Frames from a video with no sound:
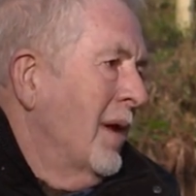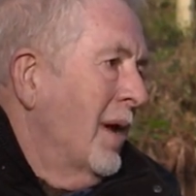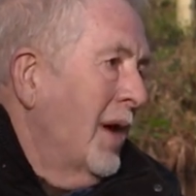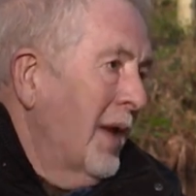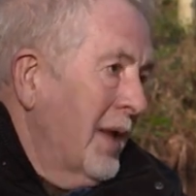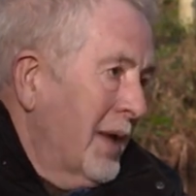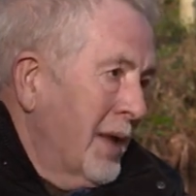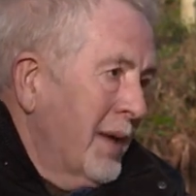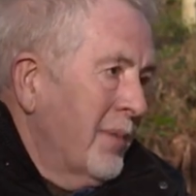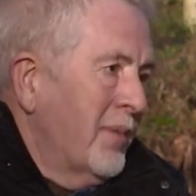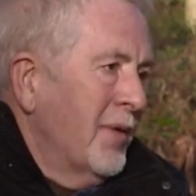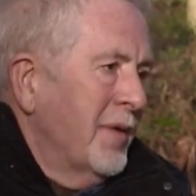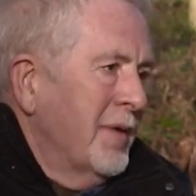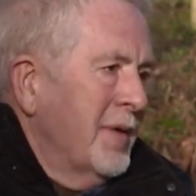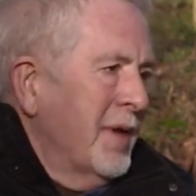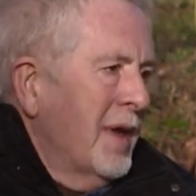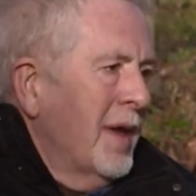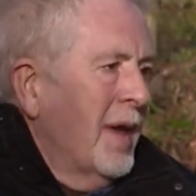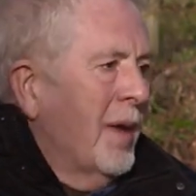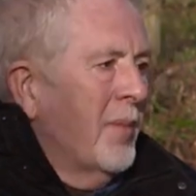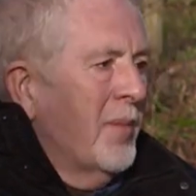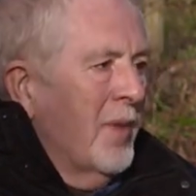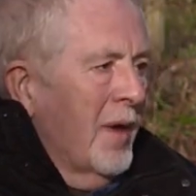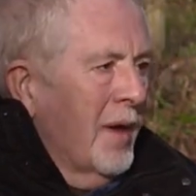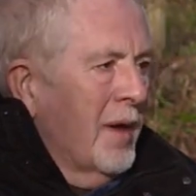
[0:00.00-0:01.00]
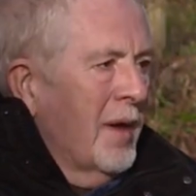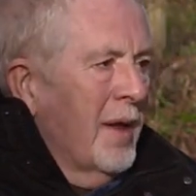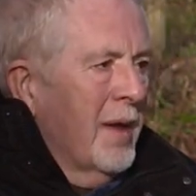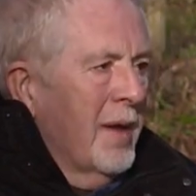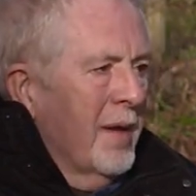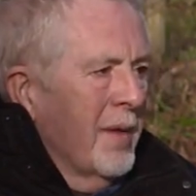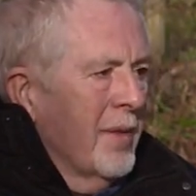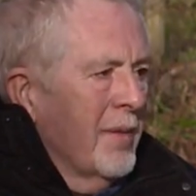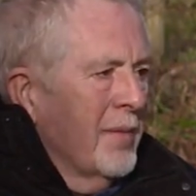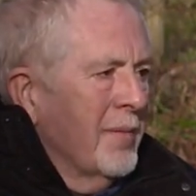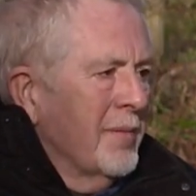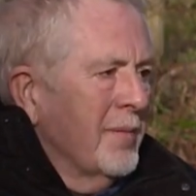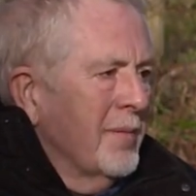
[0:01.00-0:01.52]
I laboured to him, aye.
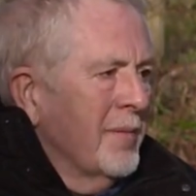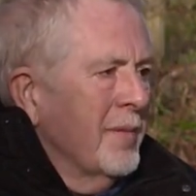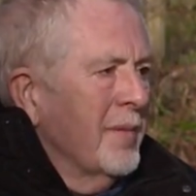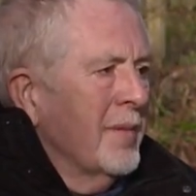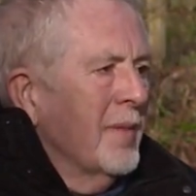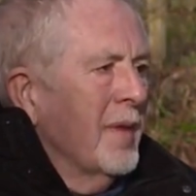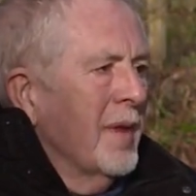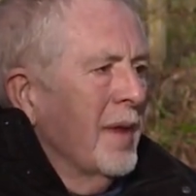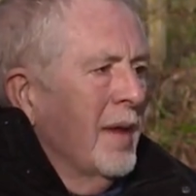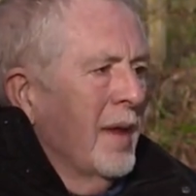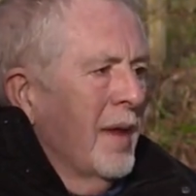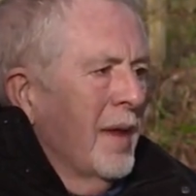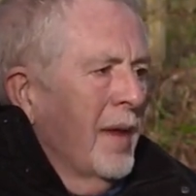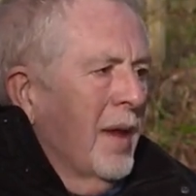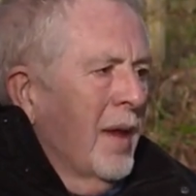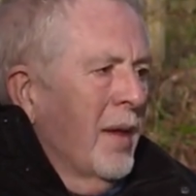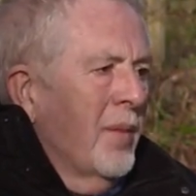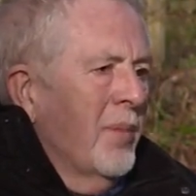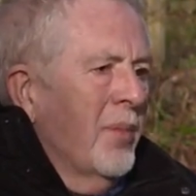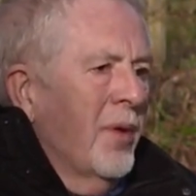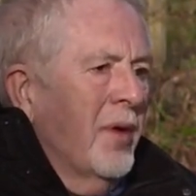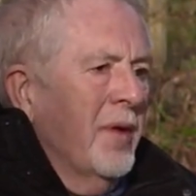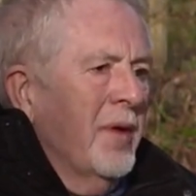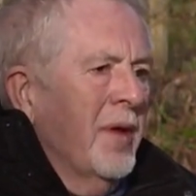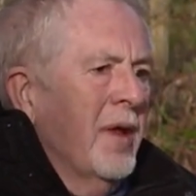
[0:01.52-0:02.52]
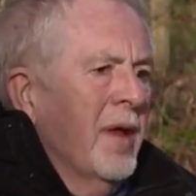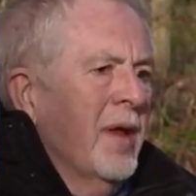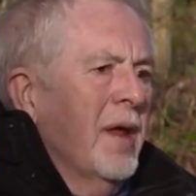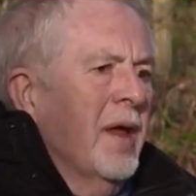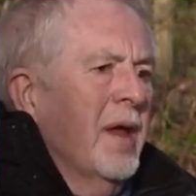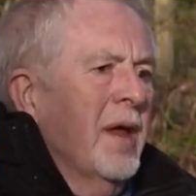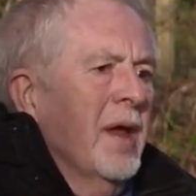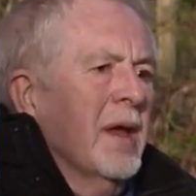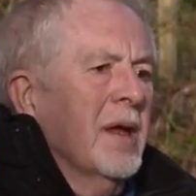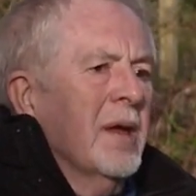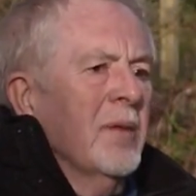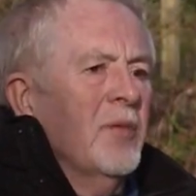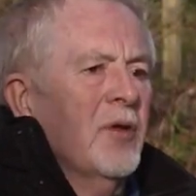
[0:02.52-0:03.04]
But
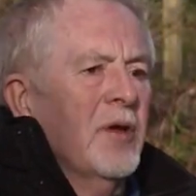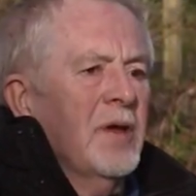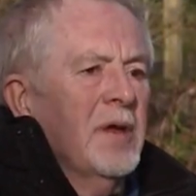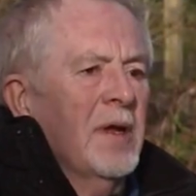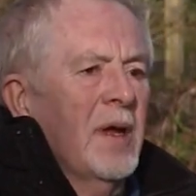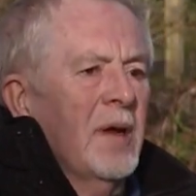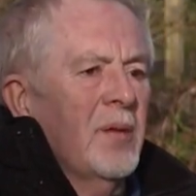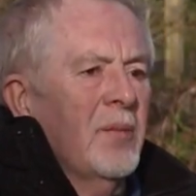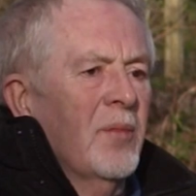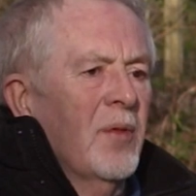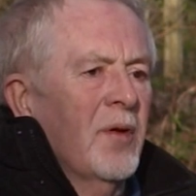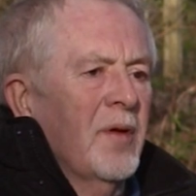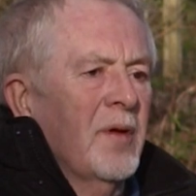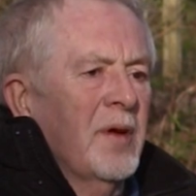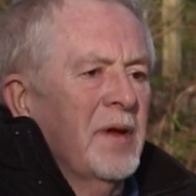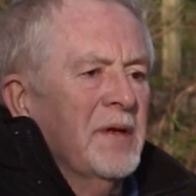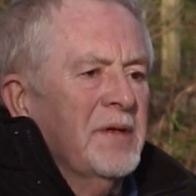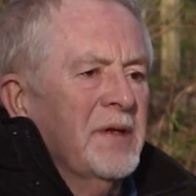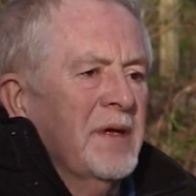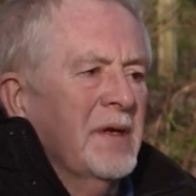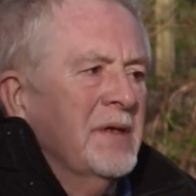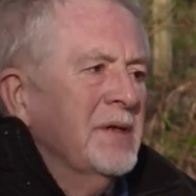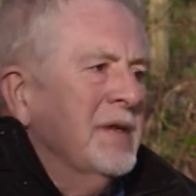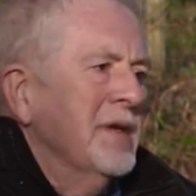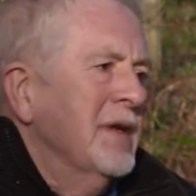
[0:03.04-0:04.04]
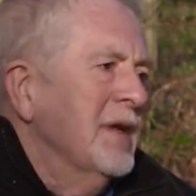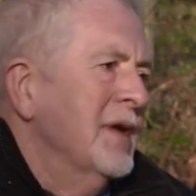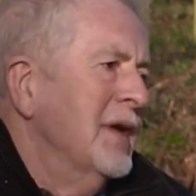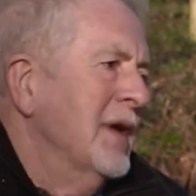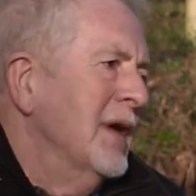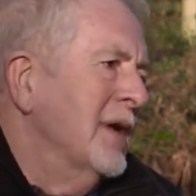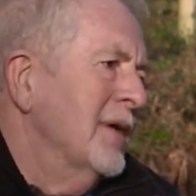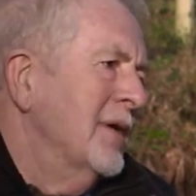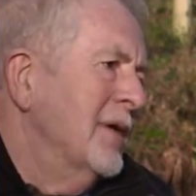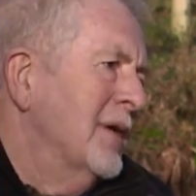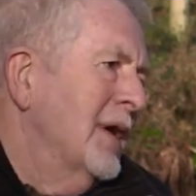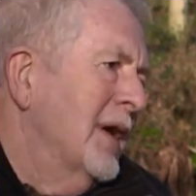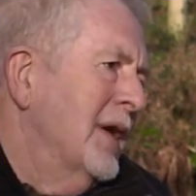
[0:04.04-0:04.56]
he came out one morning and says, "Are you
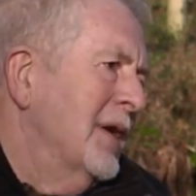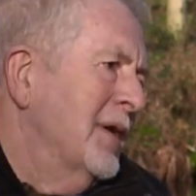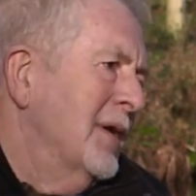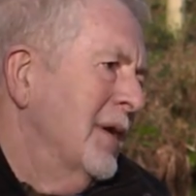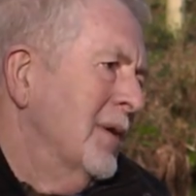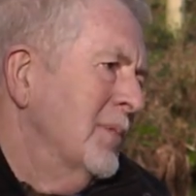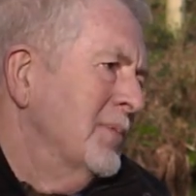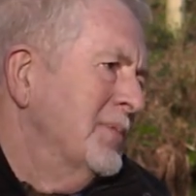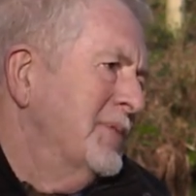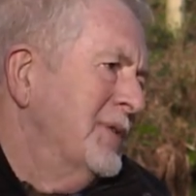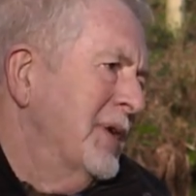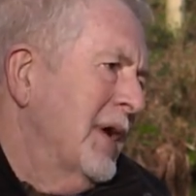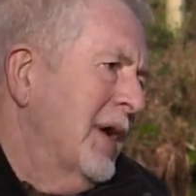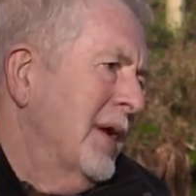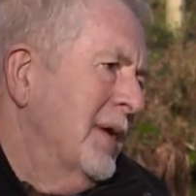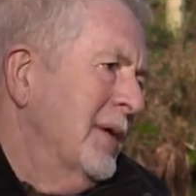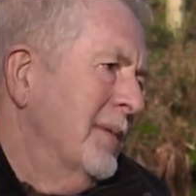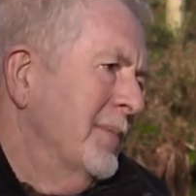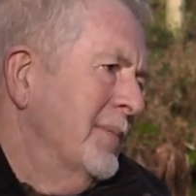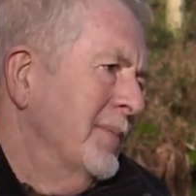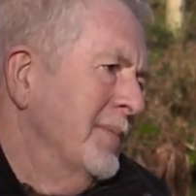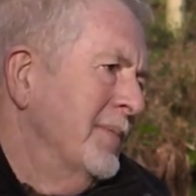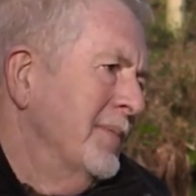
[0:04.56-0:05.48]
near Red Up, son?"